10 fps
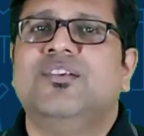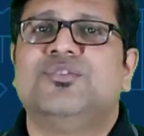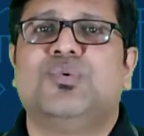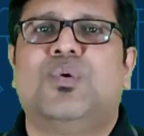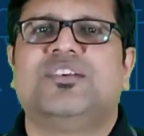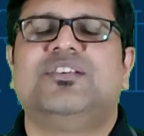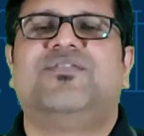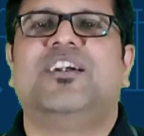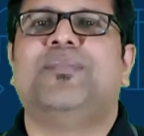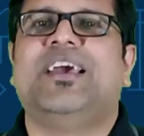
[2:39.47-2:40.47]
So what does the
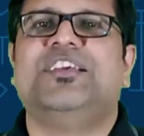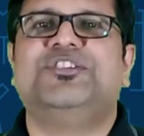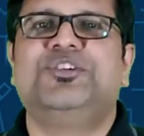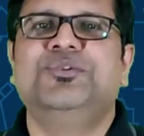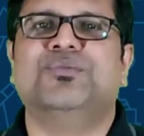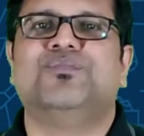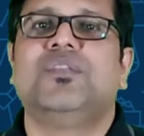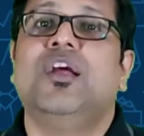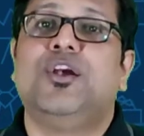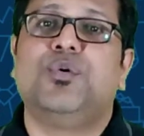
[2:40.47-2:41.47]
fund manager do?
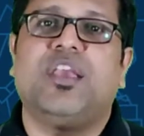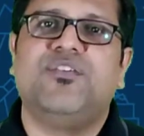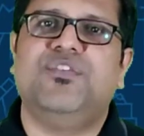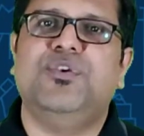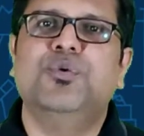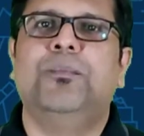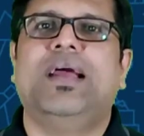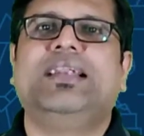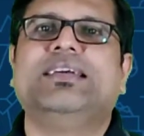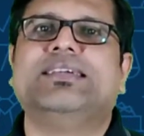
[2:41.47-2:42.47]
To give you
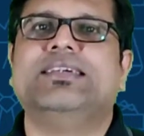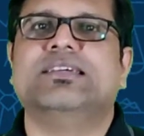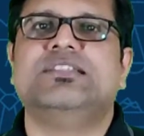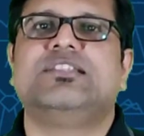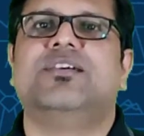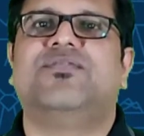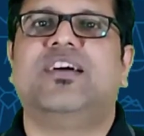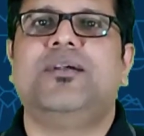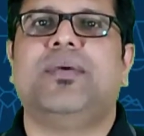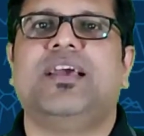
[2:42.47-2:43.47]
better returns, the
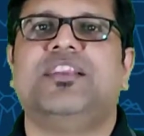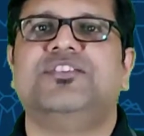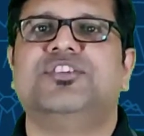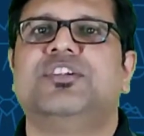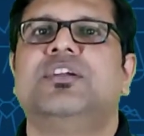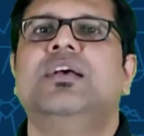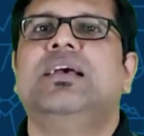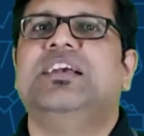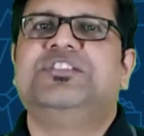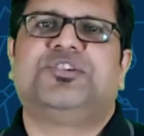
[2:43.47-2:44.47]
fund manager,
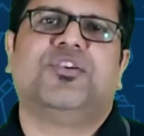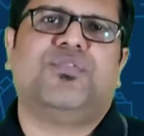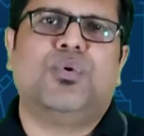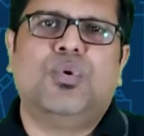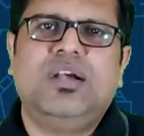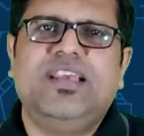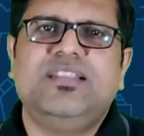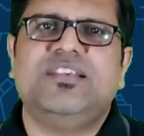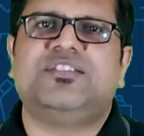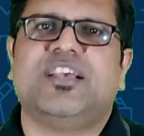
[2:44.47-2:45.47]
instead of
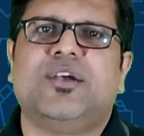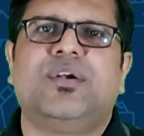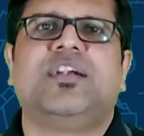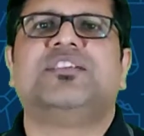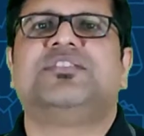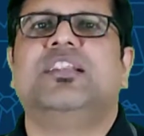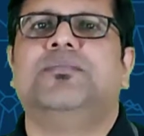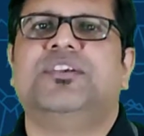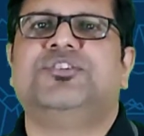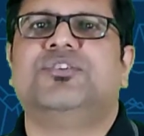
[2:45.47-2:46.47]
holding these securities till
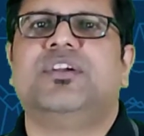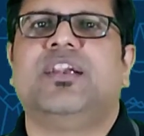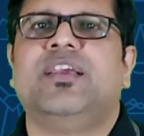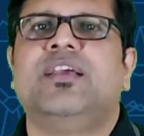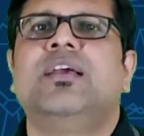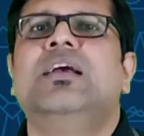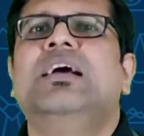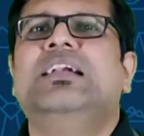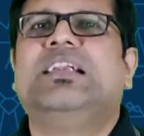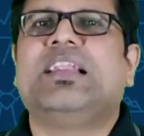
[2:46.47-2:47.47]
maturity,
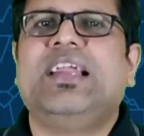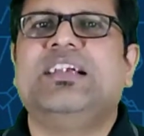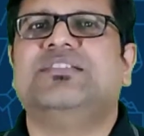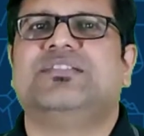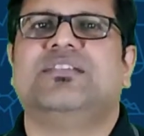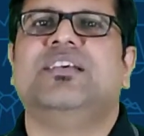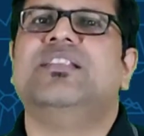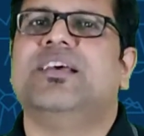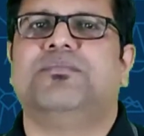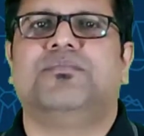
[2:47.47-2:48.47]
trades in
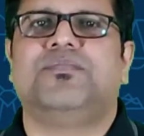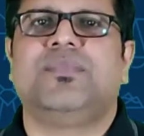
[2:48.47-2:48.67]
them.